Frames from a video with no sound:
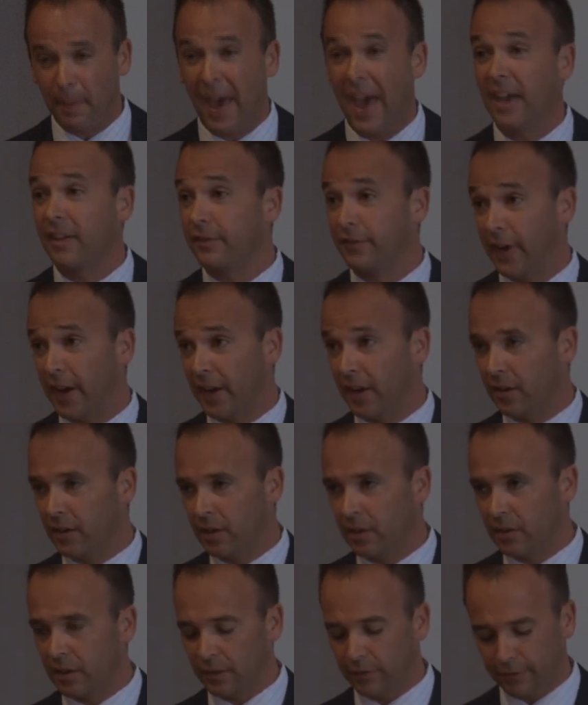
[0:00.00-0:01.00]

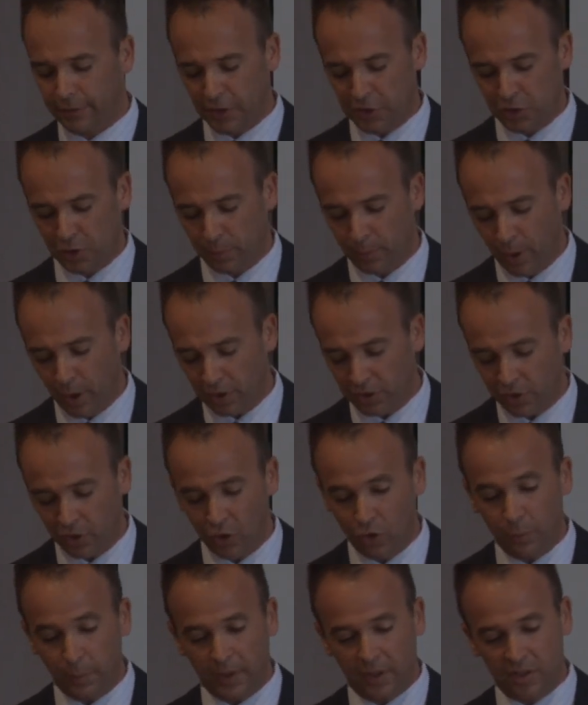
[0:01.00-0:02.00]
backfired in Fisher Part
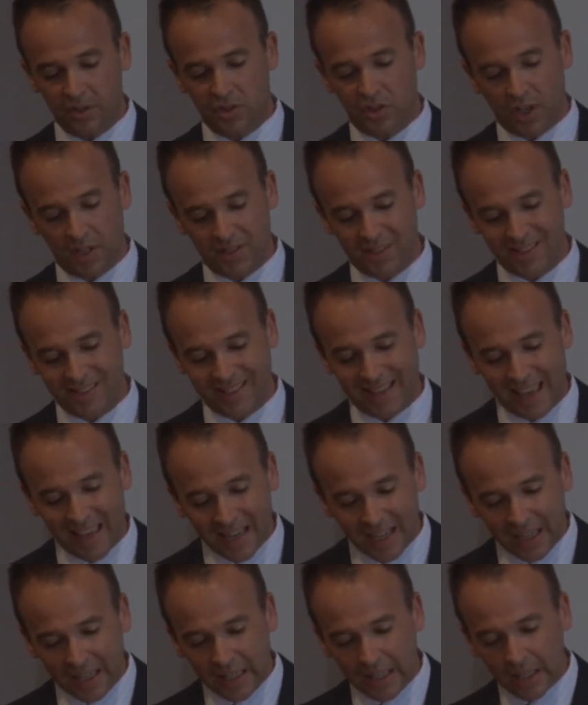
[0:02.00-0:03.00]
2 because Justice
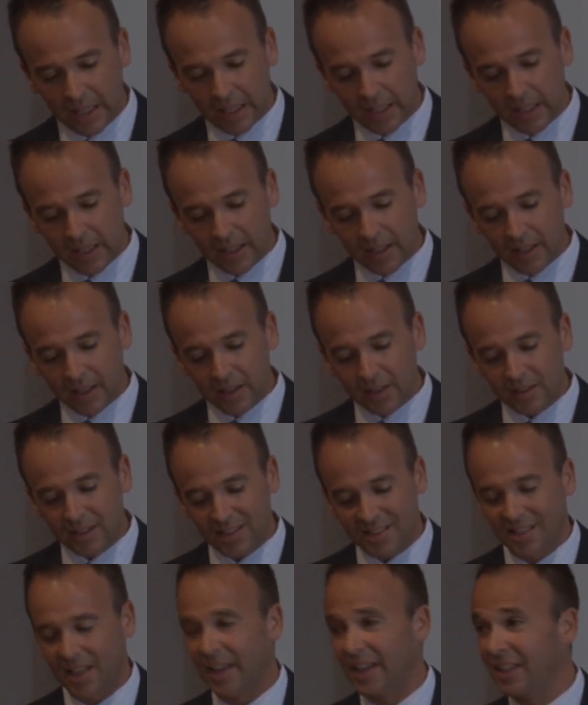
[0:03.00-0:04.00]
Kennedy
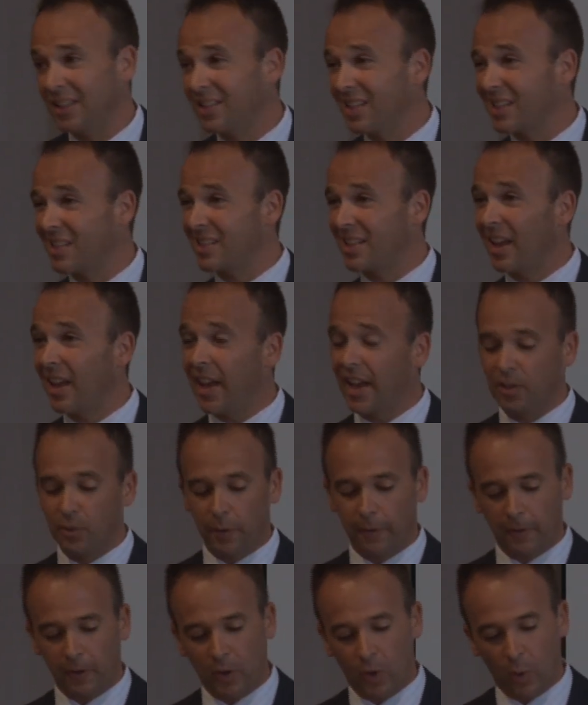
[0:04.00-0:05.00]
decided to side
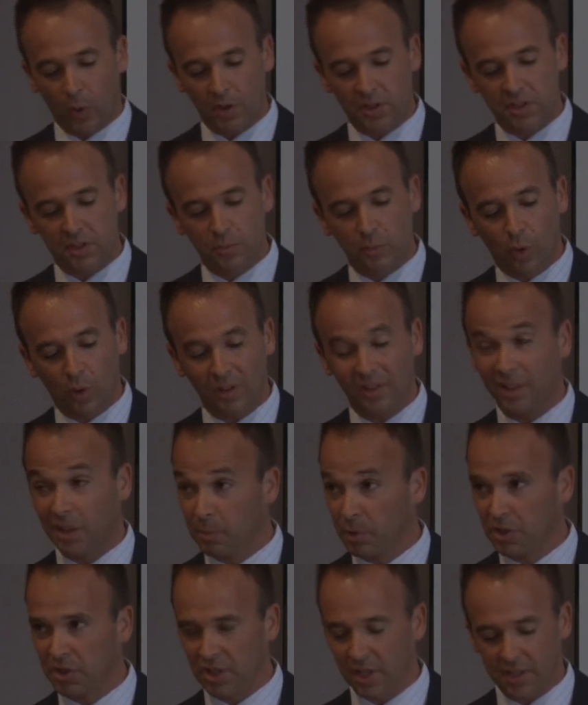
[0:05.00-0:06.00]
with the court's more
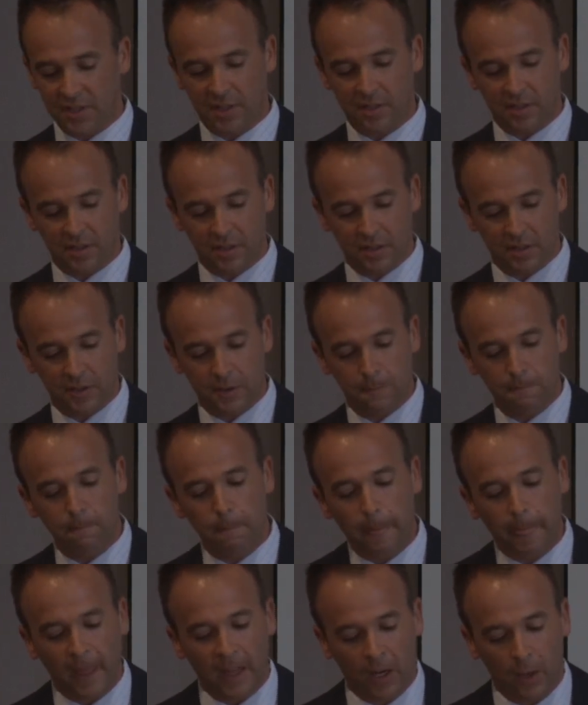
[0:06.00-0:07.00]
liberal justices
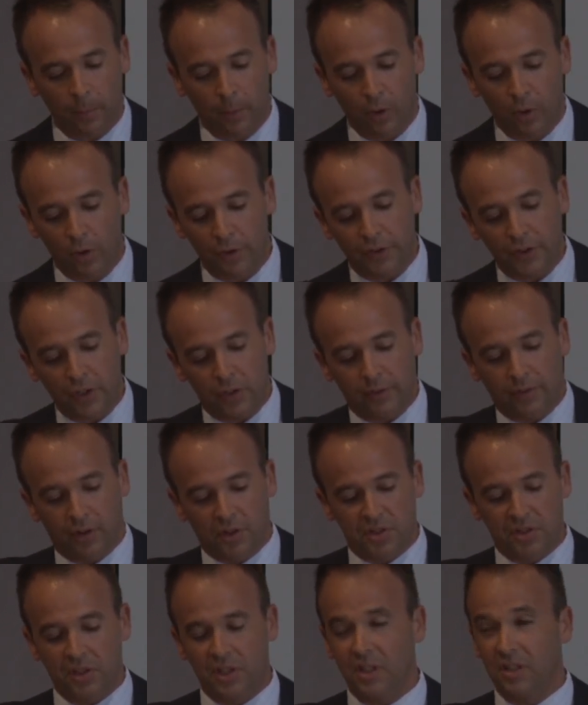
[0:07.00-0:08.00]
and uphold the
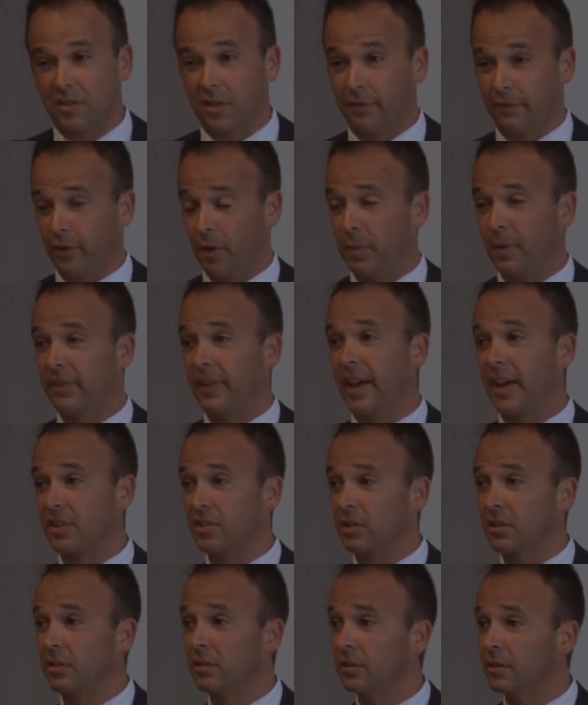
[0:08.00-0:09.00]
university's affirmative
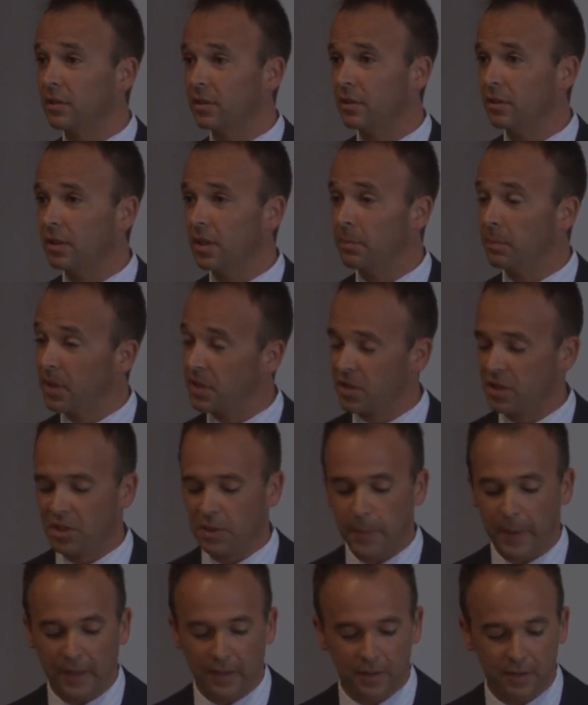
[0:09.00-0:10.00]
action
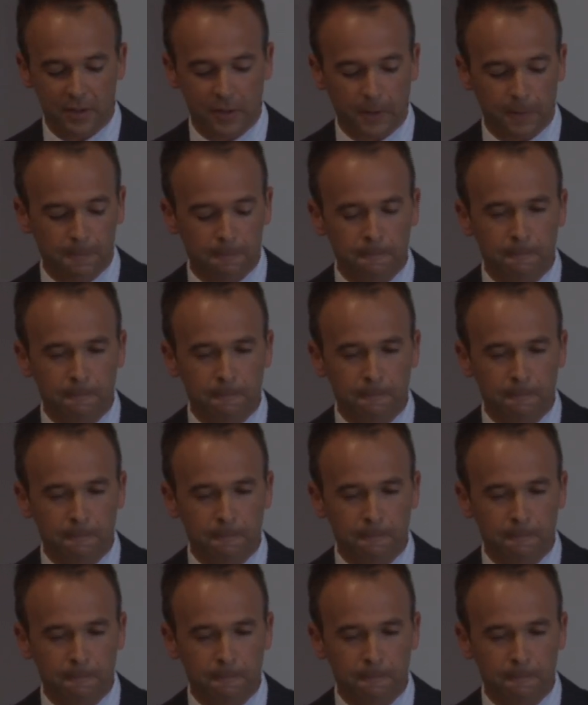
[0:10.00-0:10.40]
admissions policy.